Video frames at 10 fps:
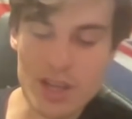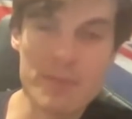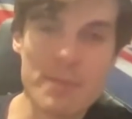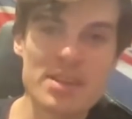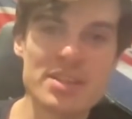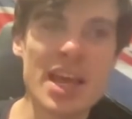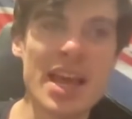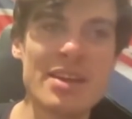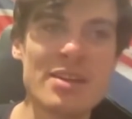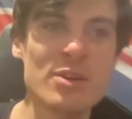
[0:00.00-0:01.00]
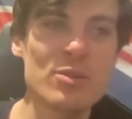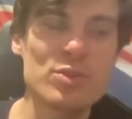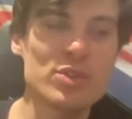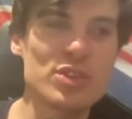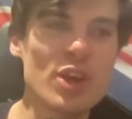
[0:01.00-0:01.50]
And my dad
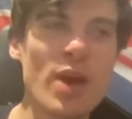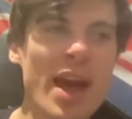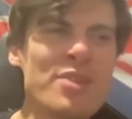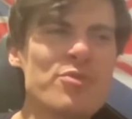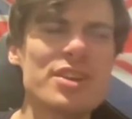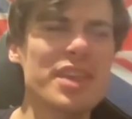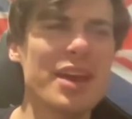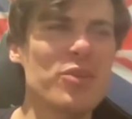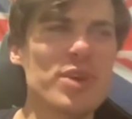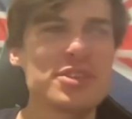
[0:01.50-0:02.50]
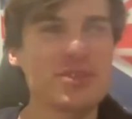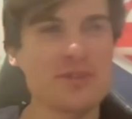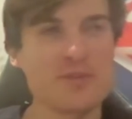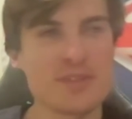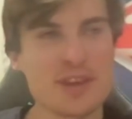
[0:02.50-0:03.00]
was so angry at that
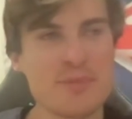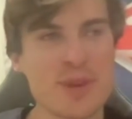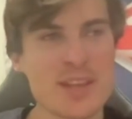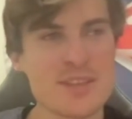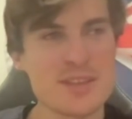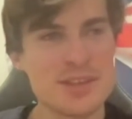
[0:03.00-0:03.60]
question for some reason.